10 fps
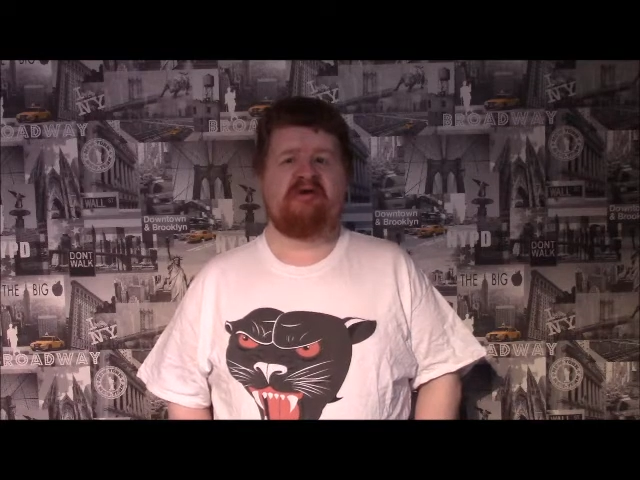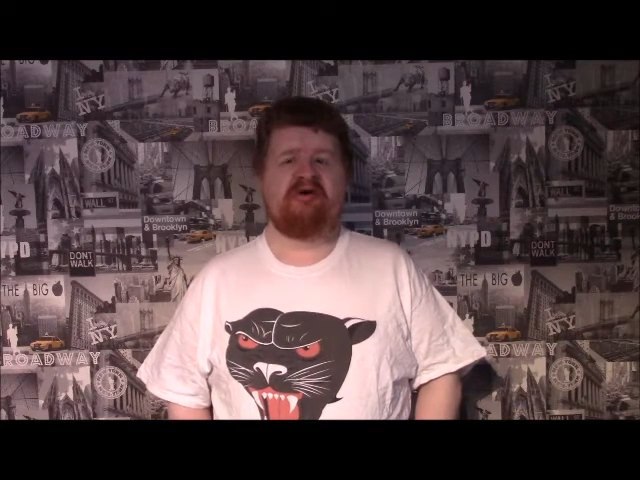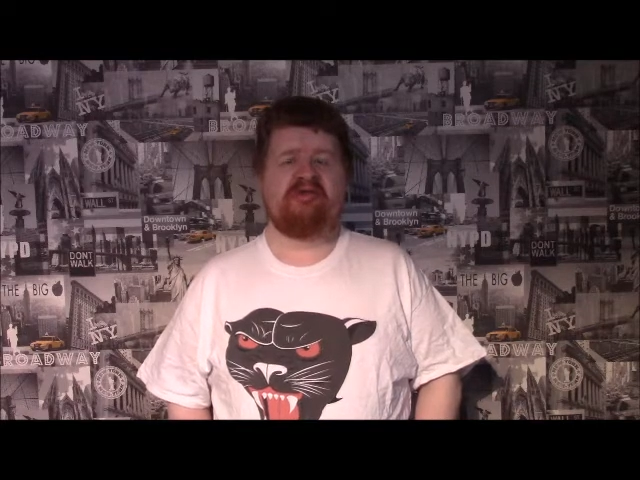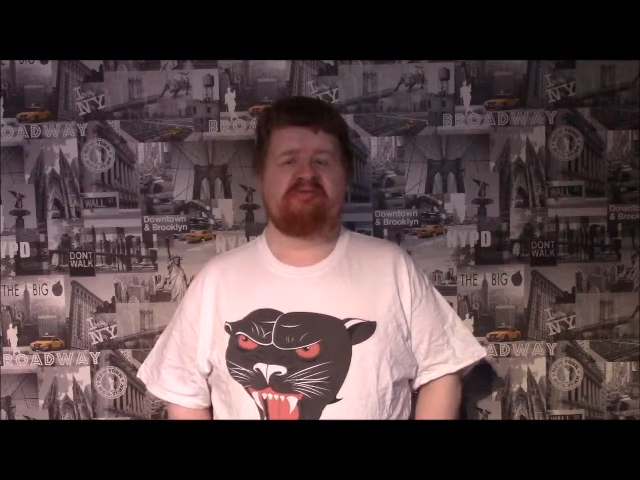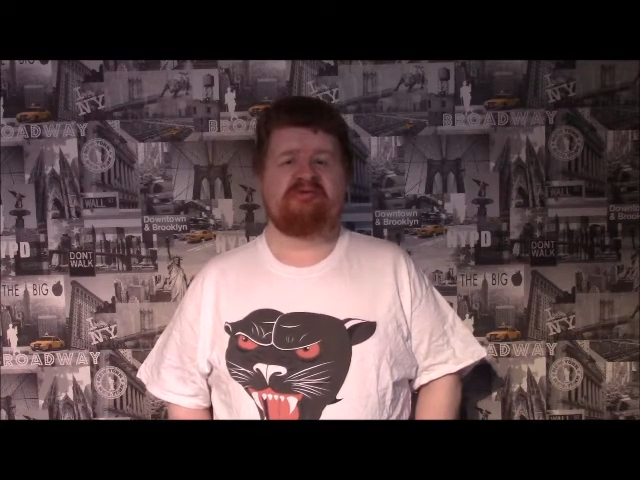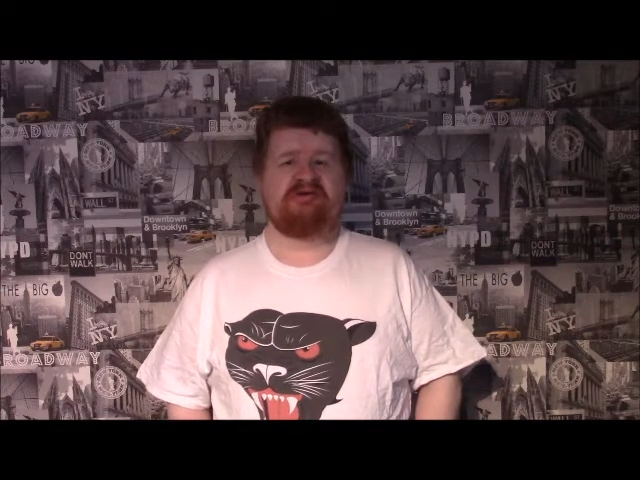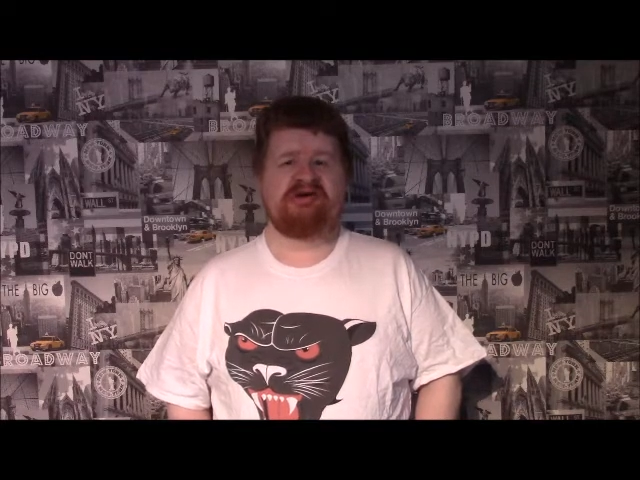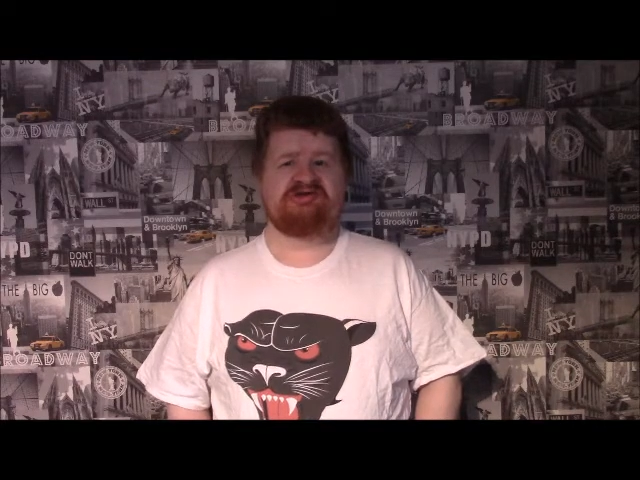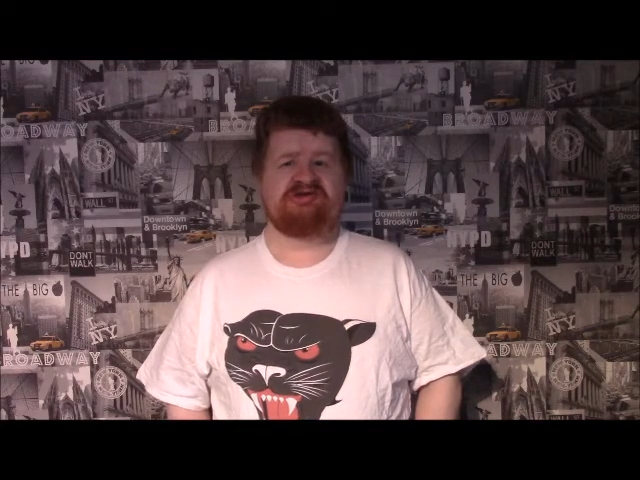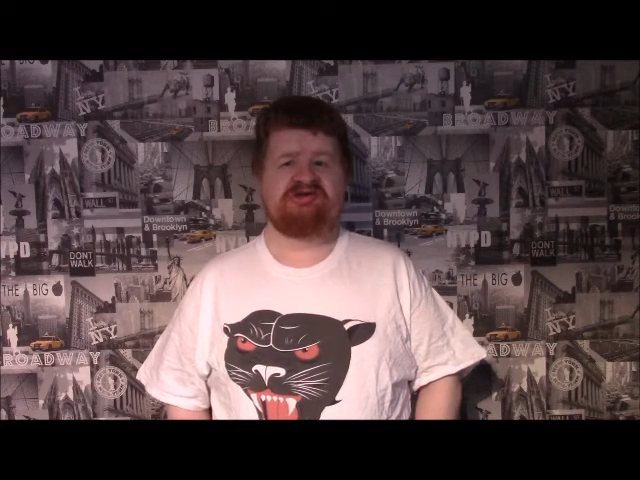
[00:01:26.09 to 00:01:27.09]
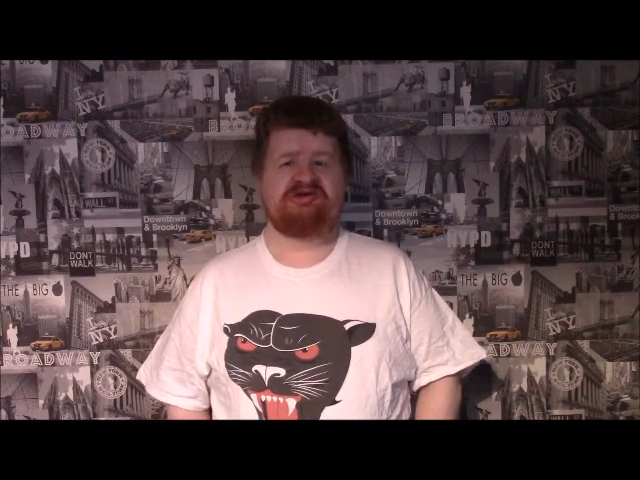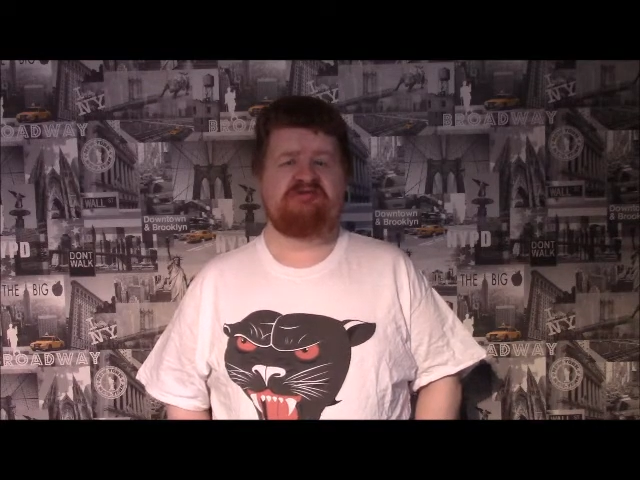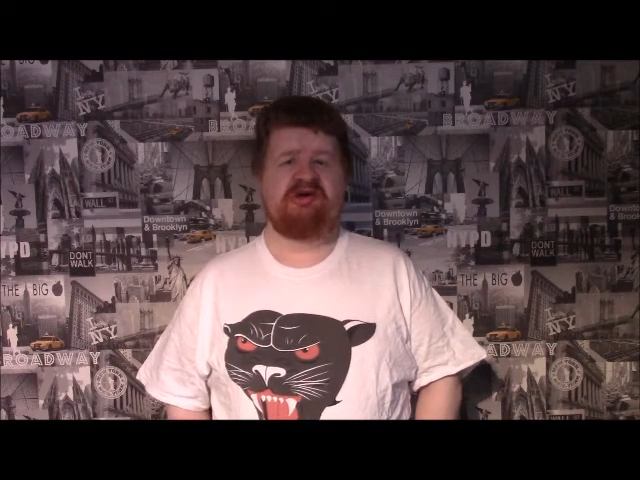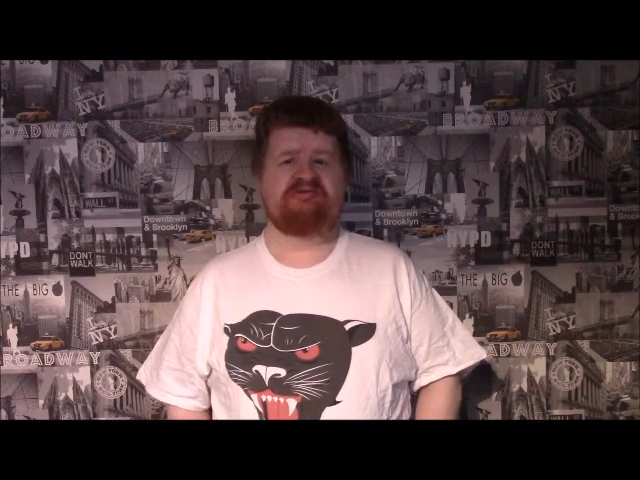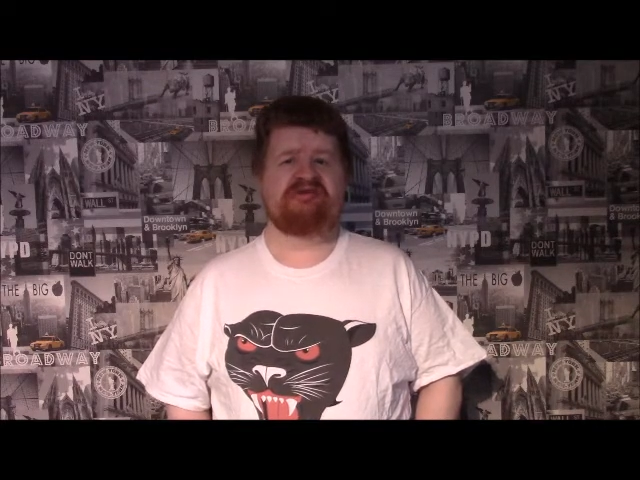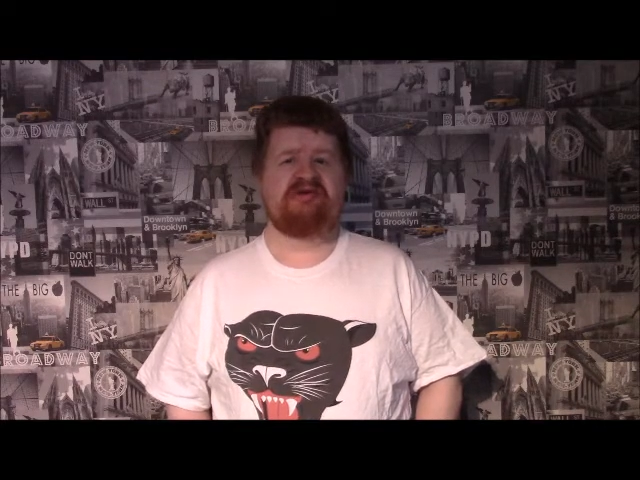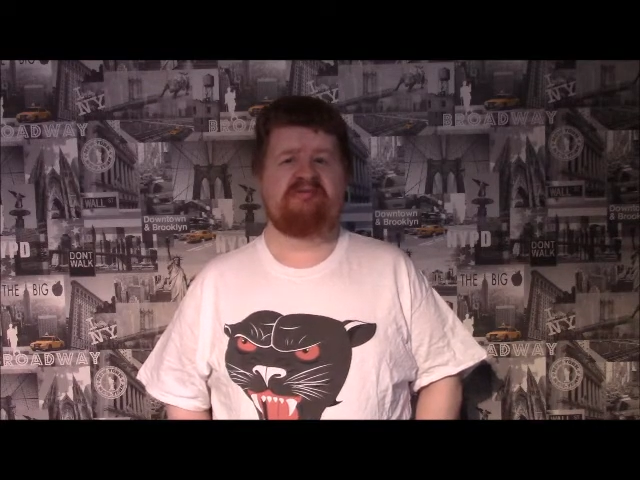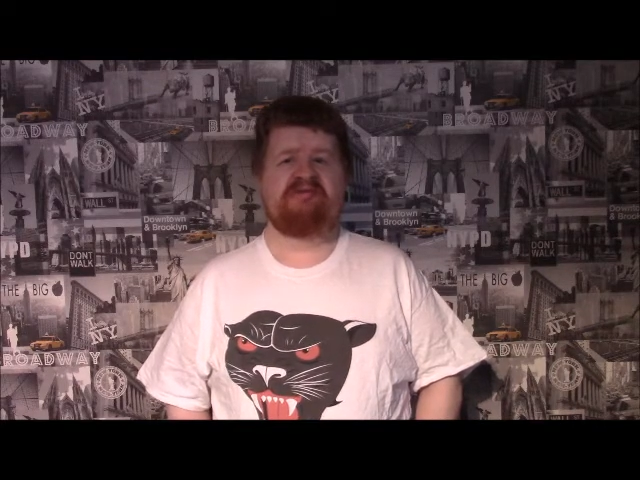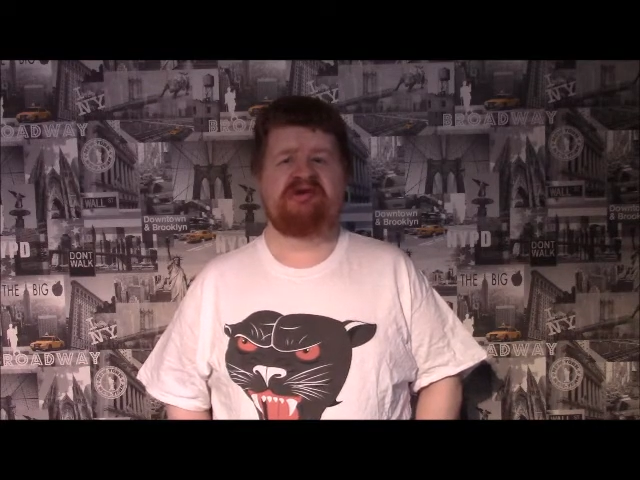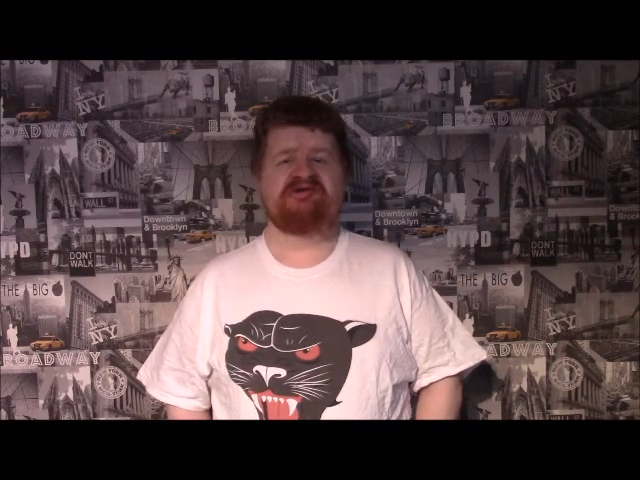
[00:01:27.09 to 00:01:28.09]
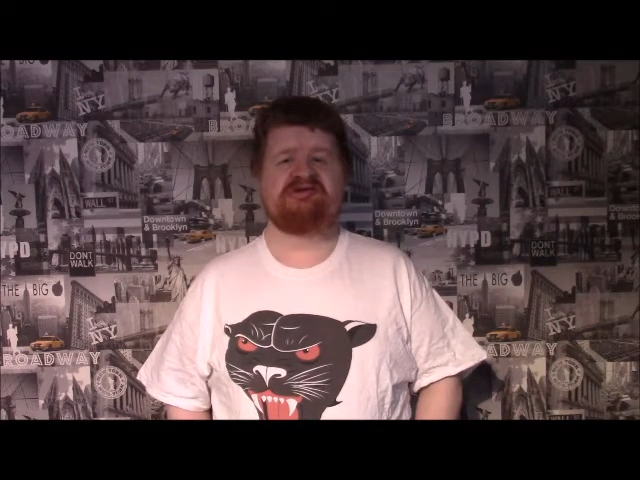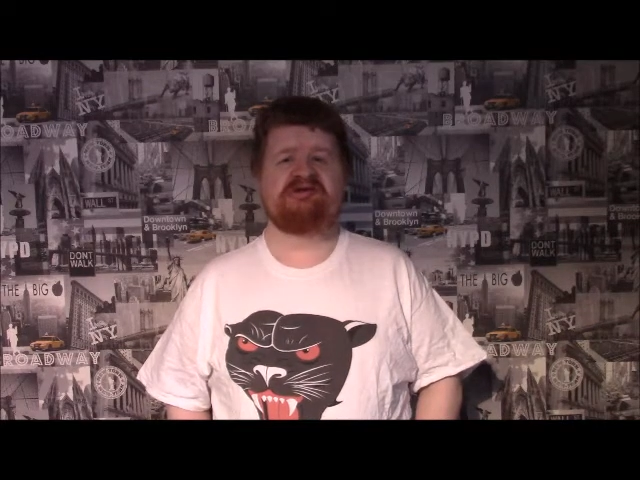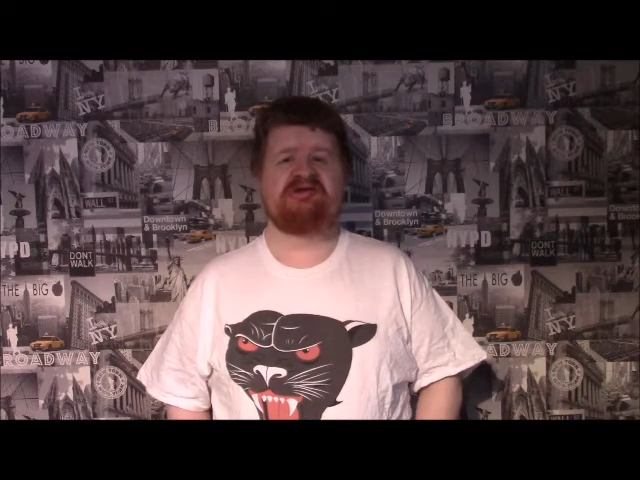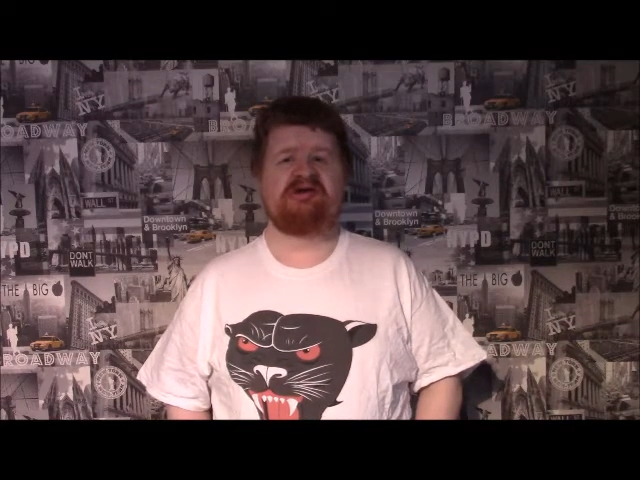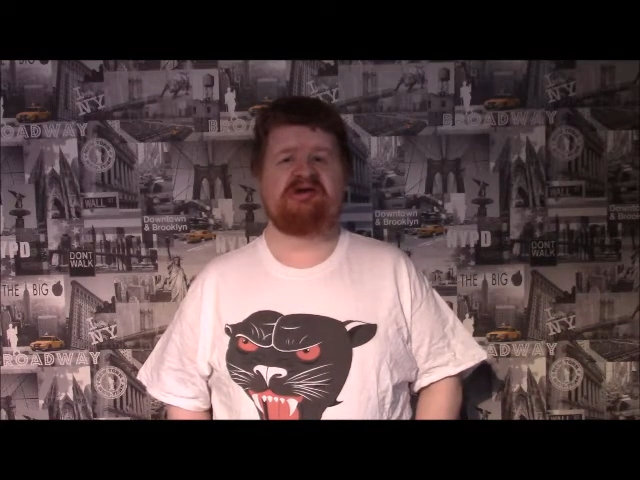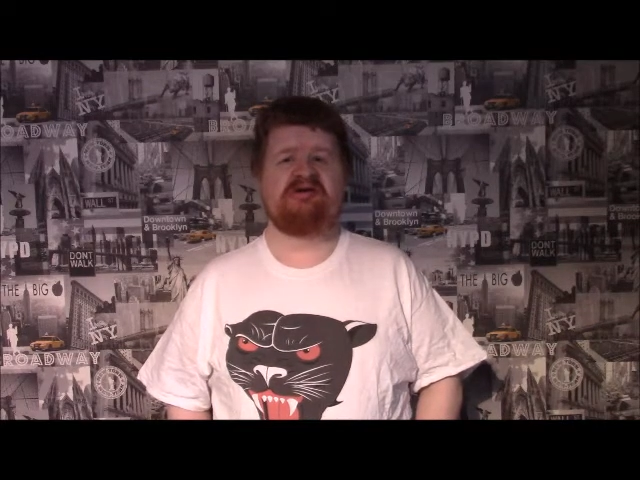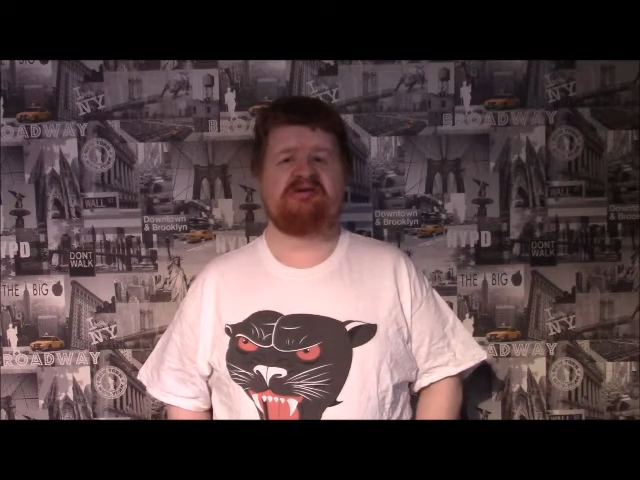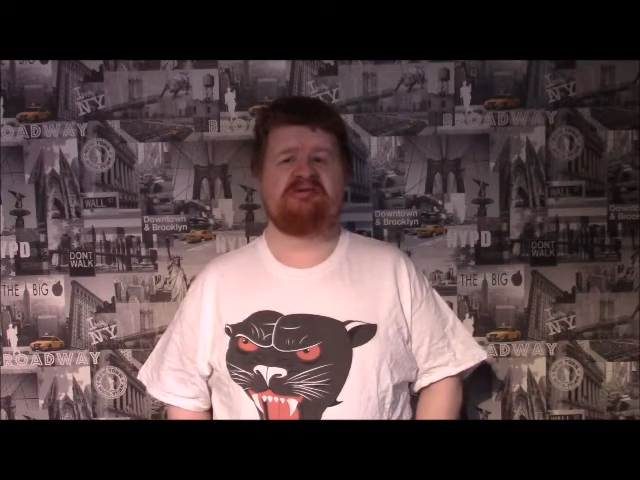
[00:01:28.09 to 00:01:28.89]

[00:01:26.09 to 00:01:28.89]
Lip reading: on the Pro Wrestling Sheet website, basically